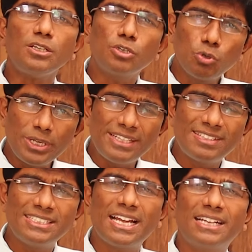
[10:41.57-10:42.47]
Do
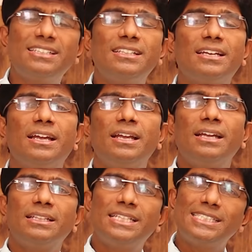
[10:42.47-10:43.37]
ECG. I think that
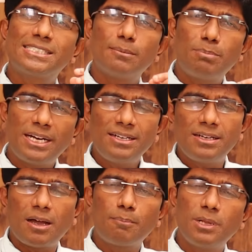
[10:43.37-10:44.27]
these blood
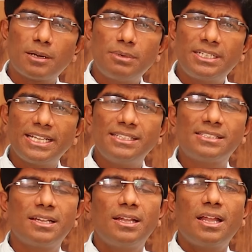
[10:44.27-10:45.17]

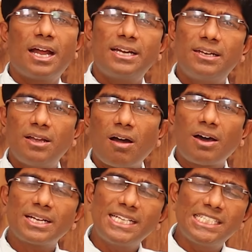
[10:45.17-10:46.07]
abnormalities and
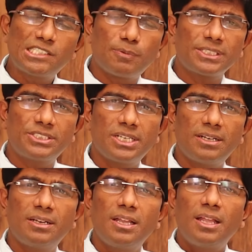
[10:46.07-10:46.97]
organ
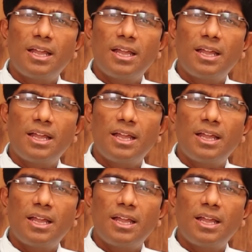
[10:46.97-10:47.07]
dysfunction